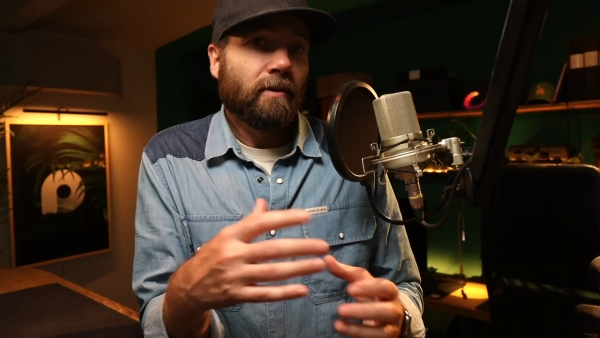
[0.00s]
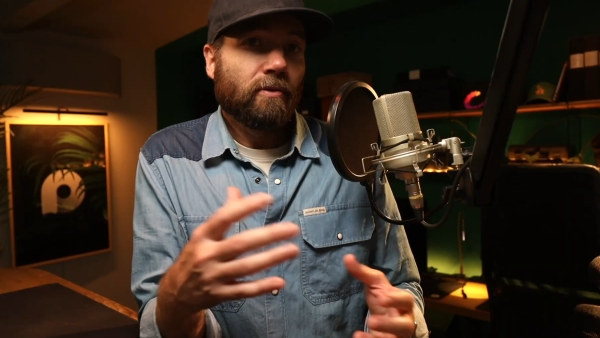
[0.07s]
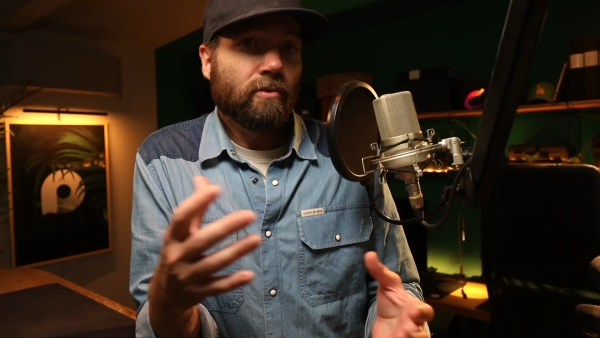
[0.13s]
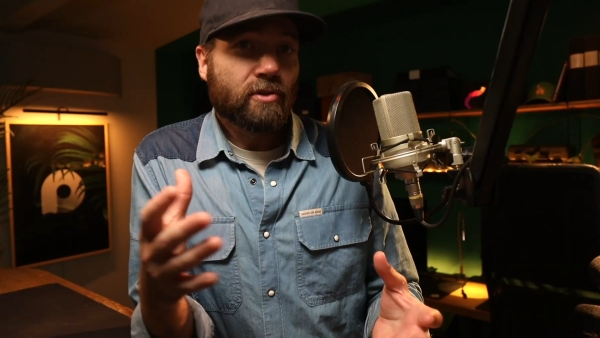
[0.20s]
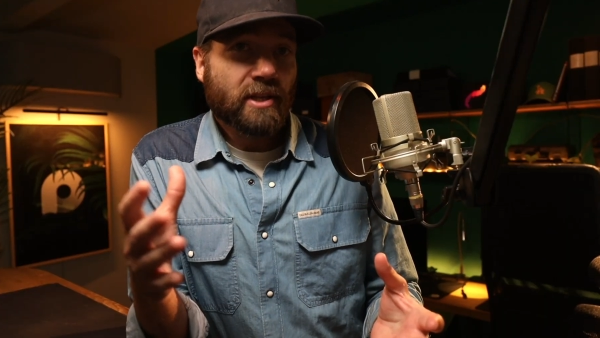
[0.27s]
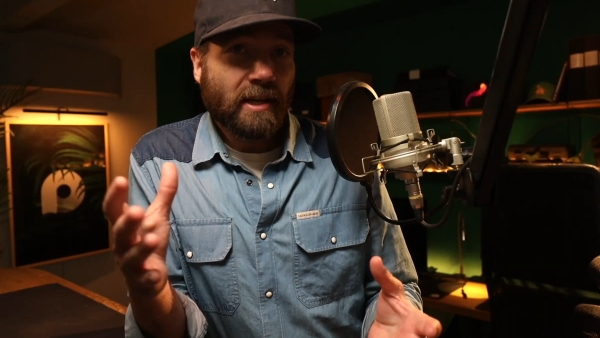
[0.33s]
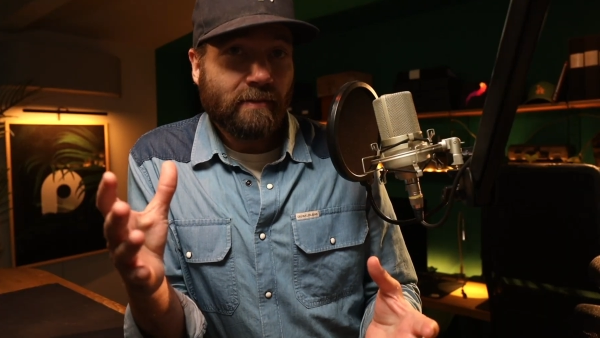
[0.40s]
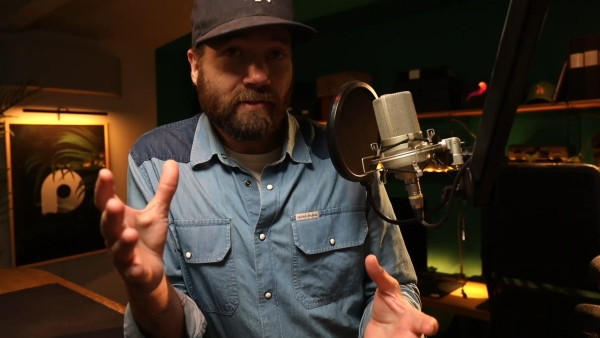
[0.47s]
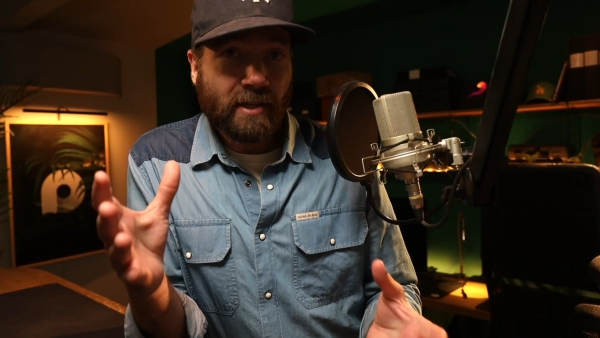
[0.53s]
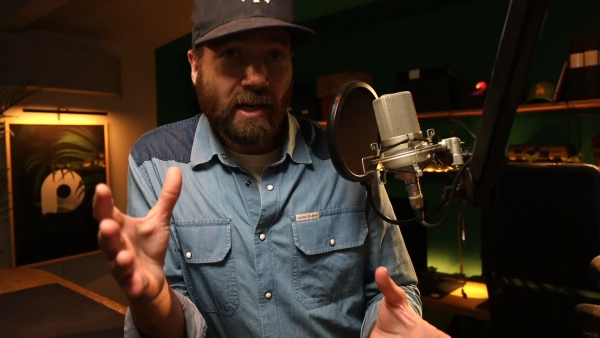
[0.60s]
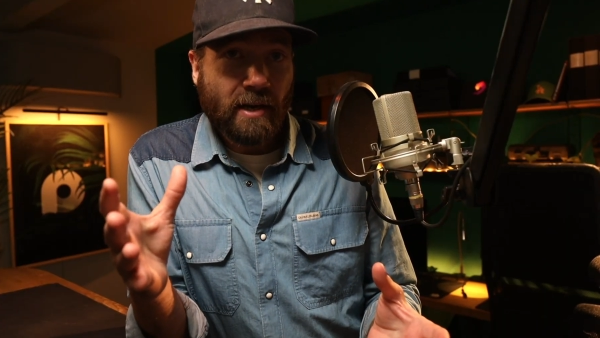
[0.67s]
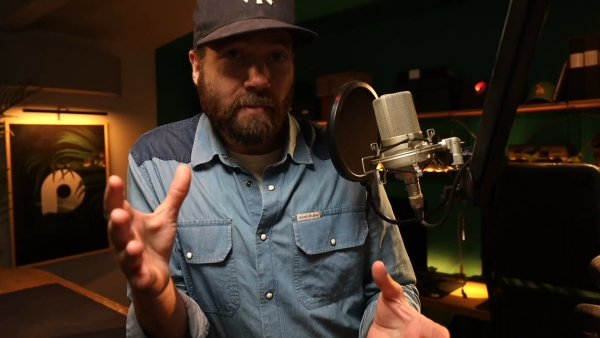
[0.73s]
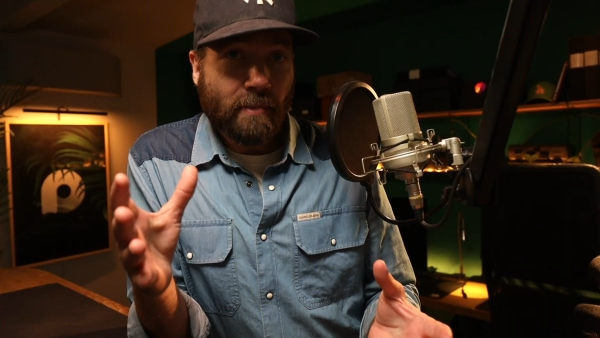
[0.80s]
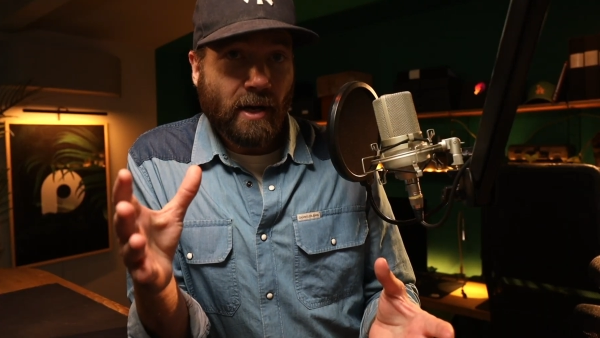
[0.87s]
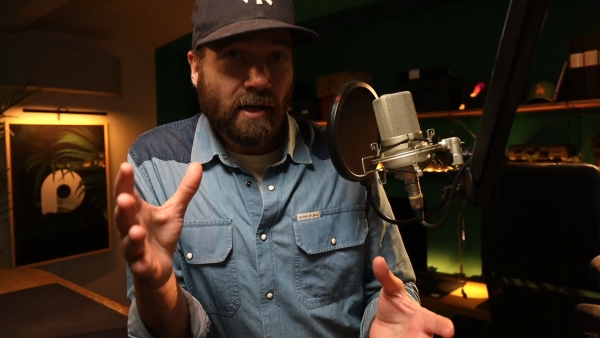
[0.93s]
To save
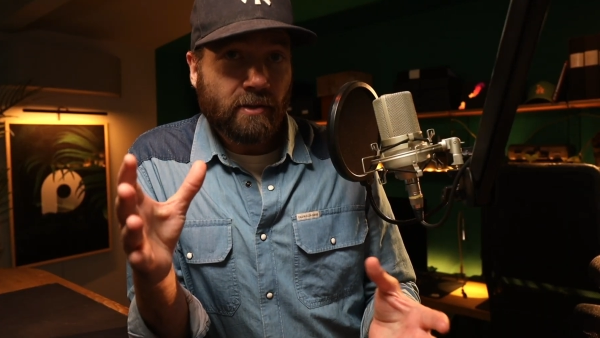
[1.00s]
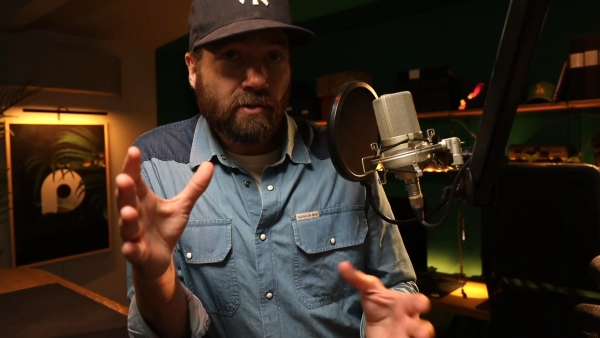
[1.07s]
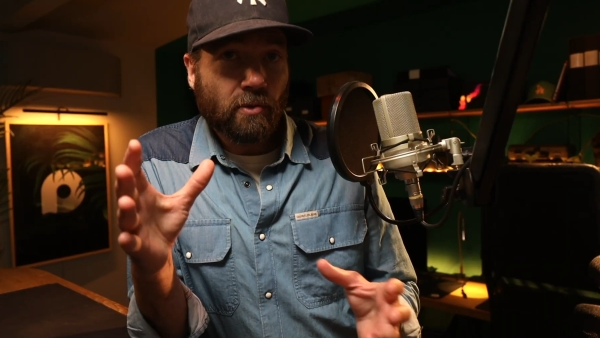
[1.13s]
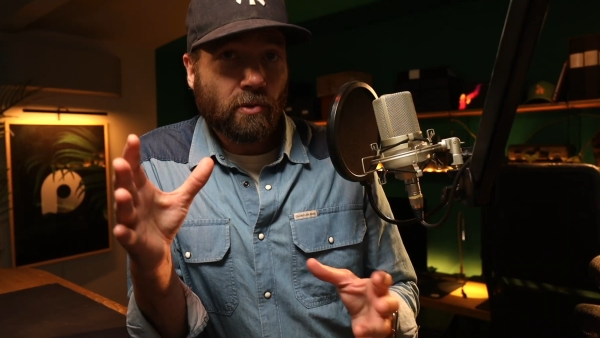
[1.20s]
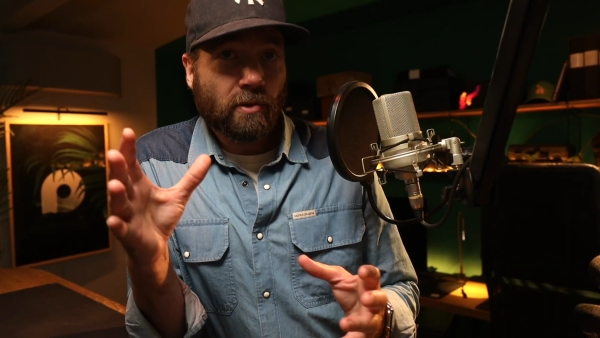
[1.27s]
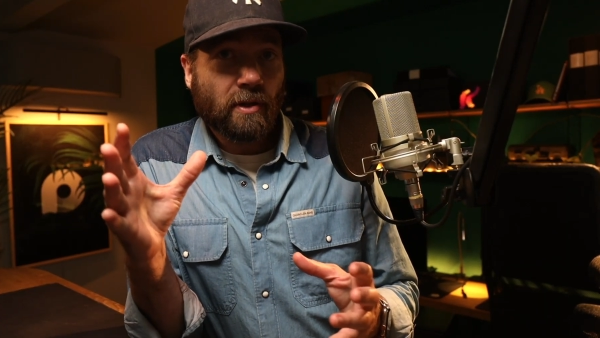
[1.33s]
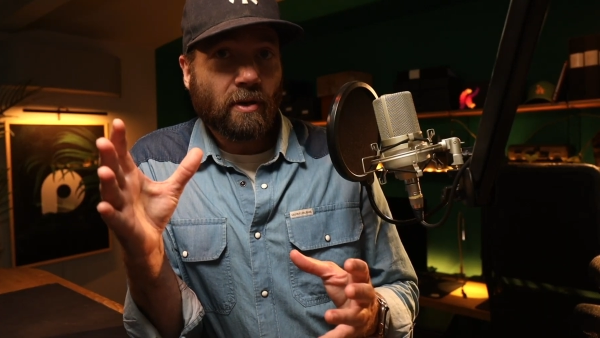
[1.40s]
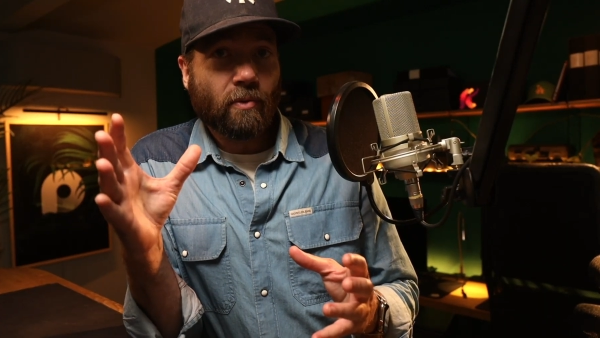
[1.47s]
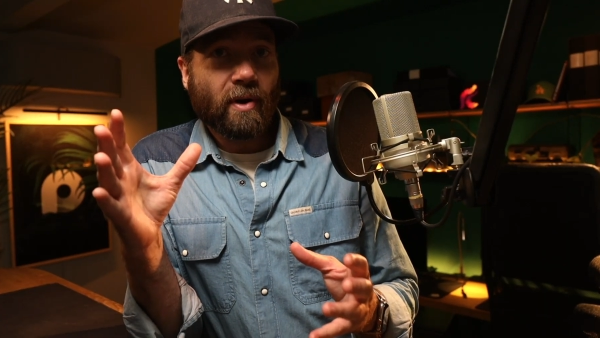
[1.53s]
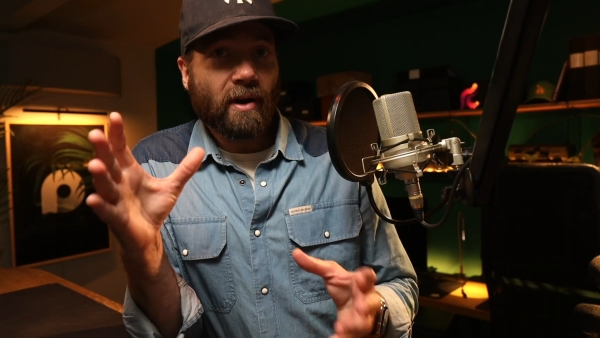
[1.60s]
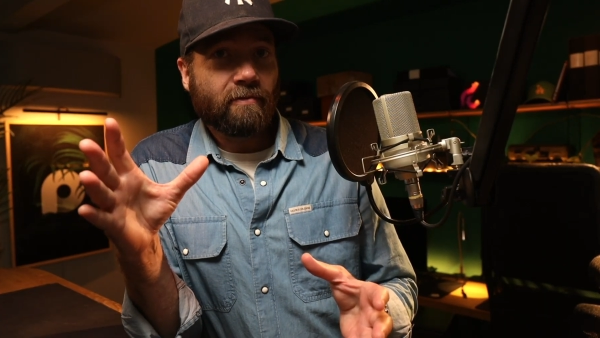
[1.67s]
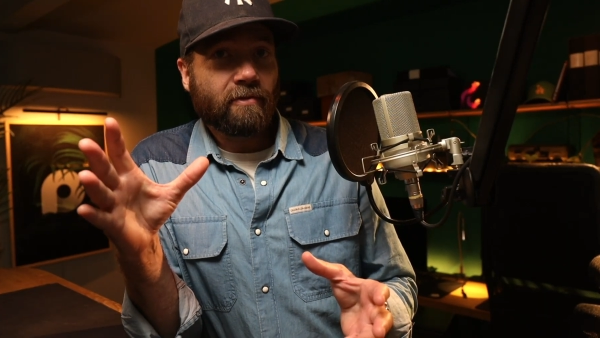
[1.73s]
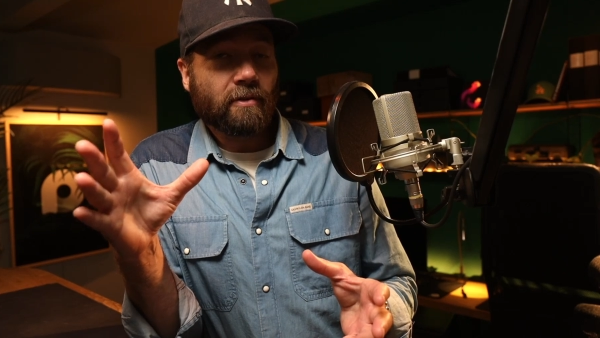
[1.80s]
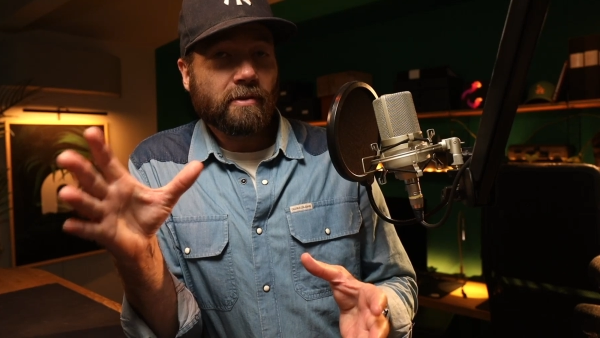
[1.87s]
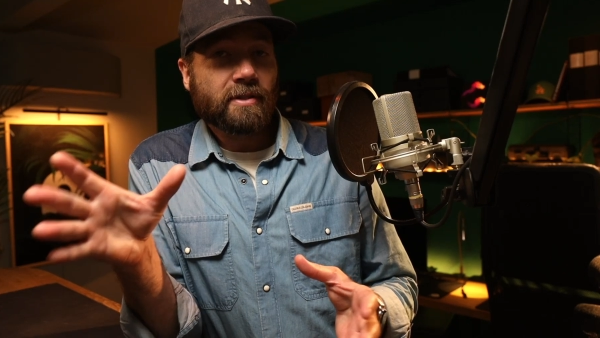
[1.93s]
time, I took the
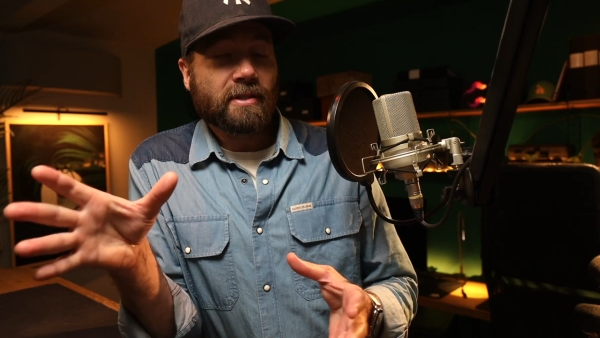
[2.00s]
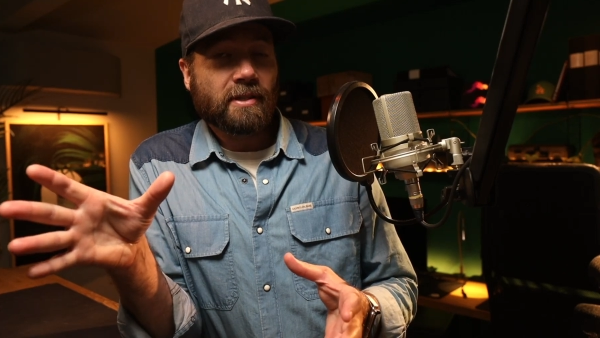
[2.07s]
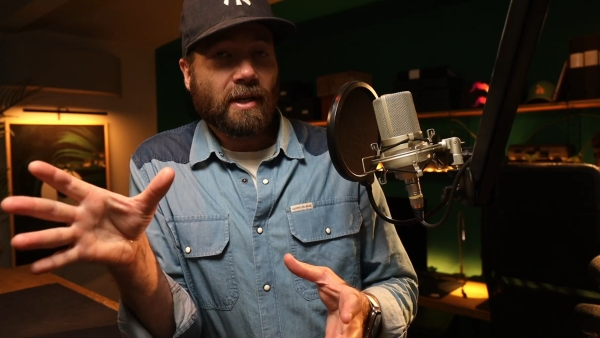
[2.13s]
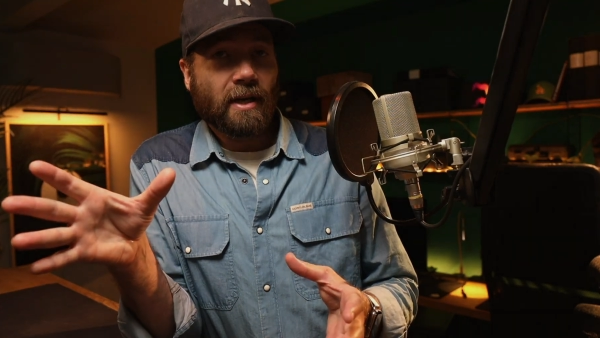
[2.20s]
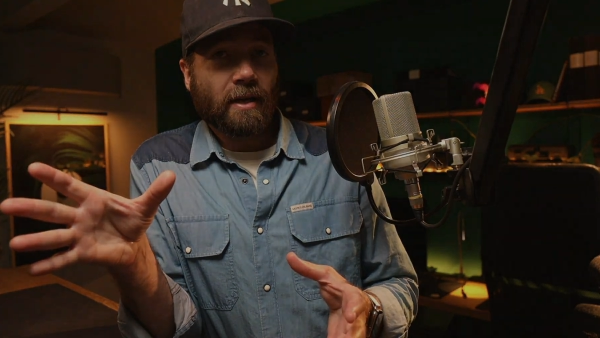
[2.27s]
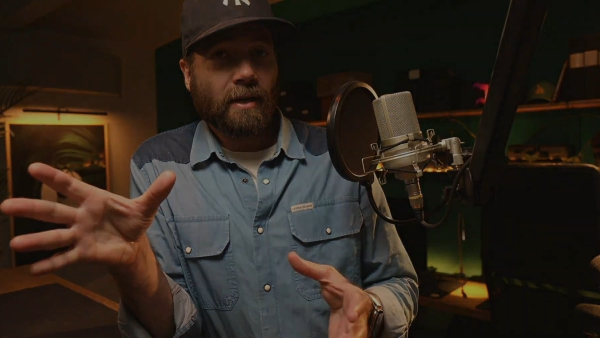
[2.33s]
graphical style